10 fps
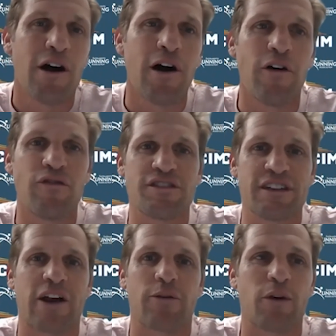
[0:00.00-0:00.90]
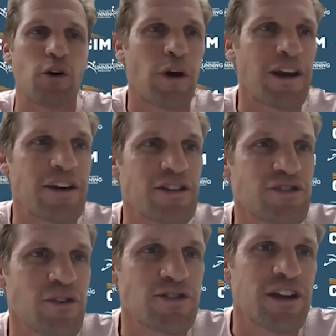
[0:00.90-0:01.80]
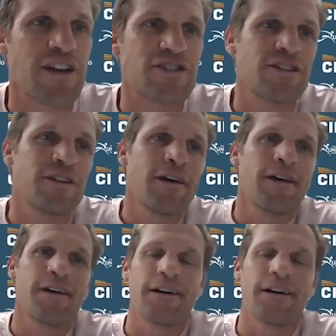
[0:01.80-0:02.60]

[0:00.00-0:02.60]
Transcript: of the Sacramento Running Association.